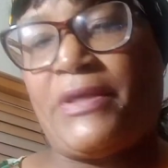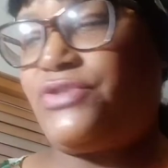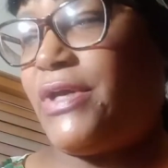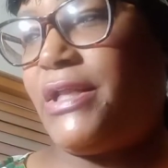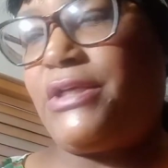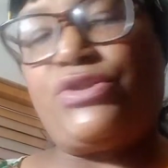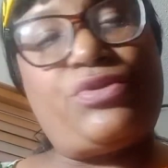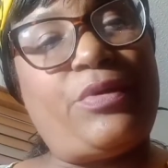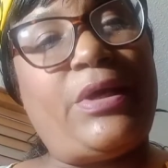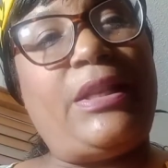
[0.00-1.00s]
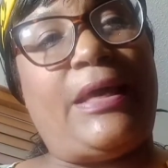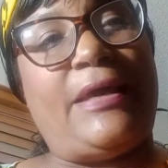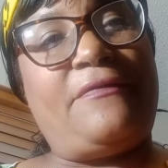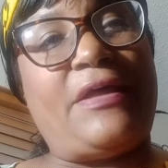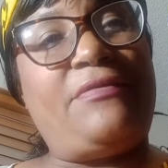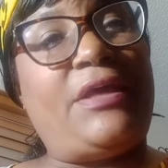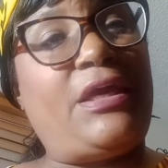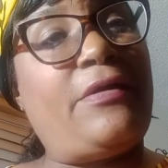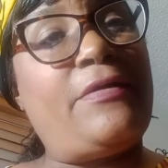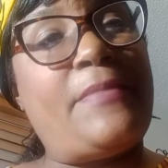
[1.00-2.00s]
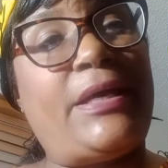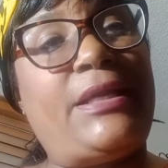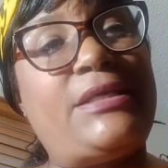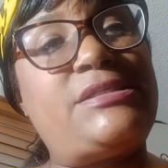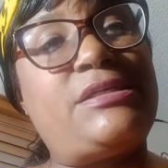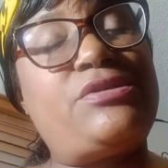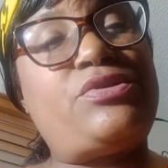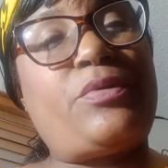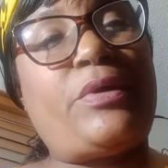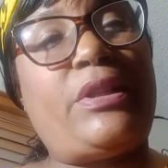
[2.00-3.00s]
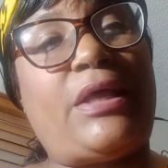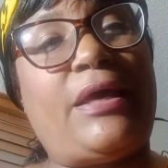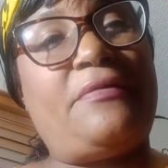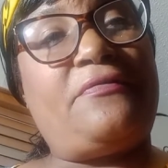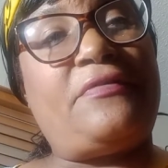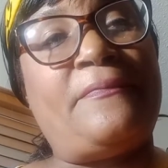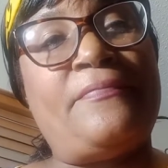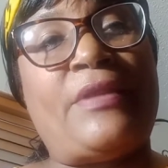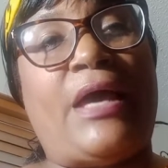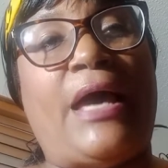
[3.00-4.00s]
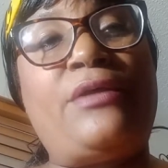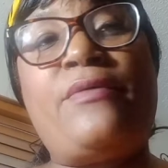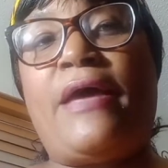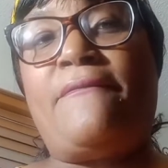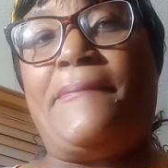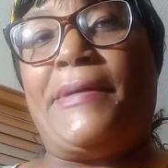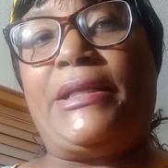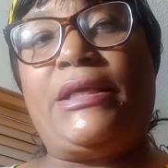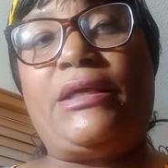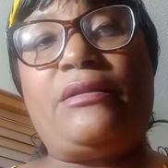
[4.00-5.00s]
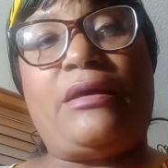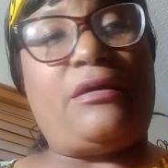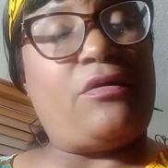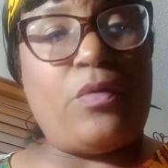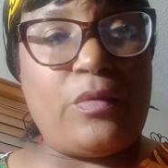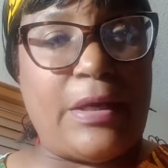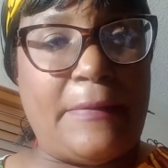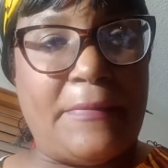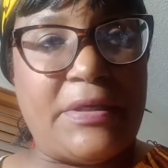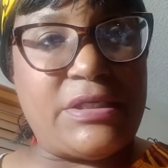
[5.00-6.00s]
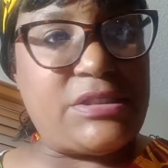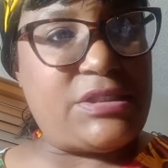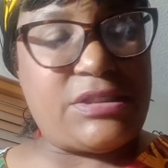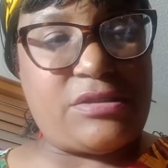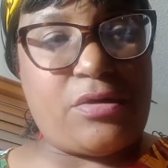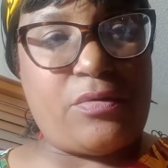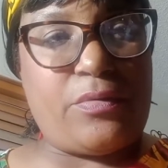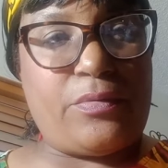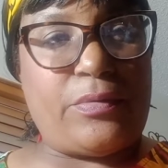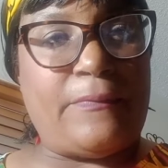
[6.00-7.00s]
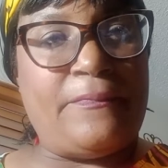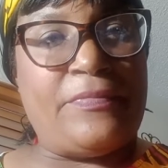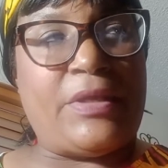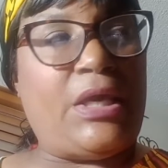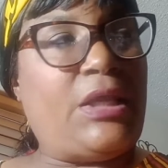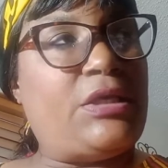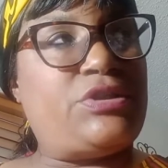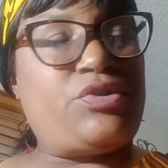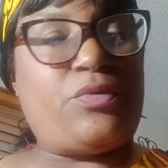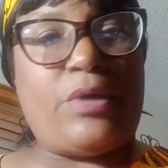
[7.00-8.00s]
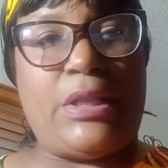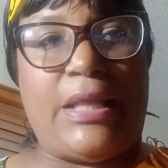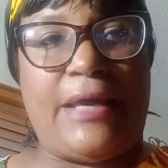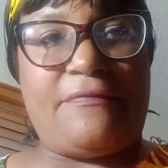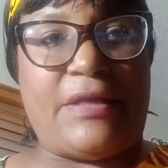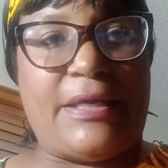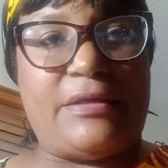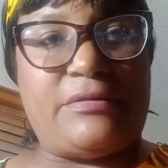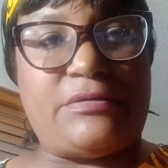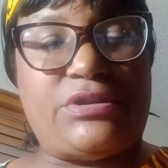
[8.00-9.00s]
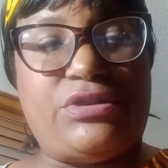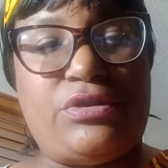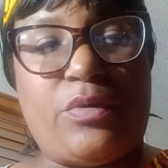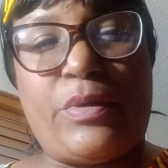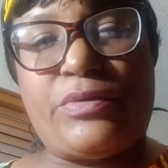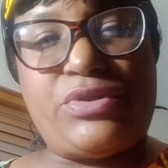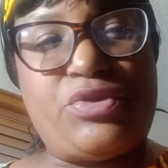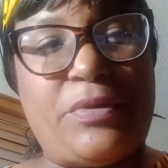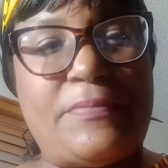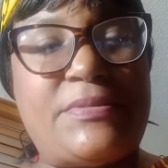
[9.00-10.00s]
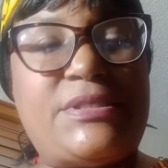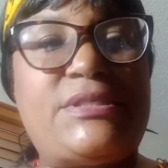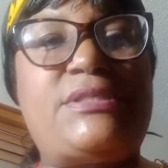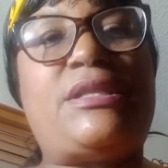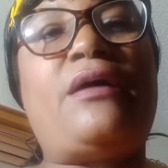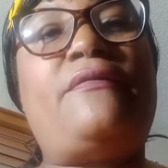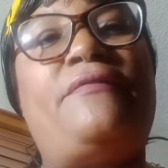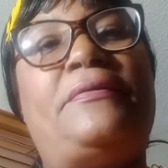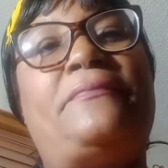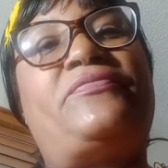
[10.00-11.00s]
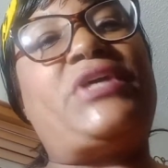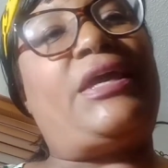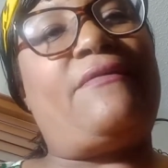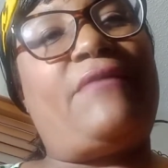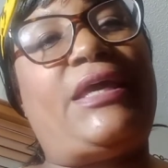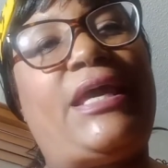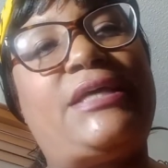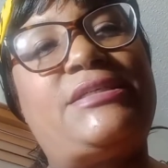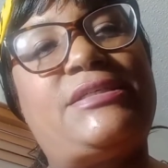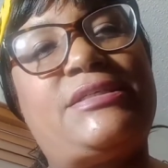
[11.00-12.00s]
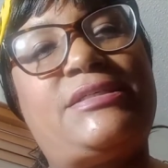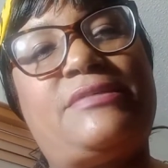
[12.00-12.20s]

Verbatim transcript: Trying to enjoy life. I think everybody needs to enjoy life. I don't have money, like a whole lot of money to just go and enjoy life, like going on trips and stuff and taking vacations.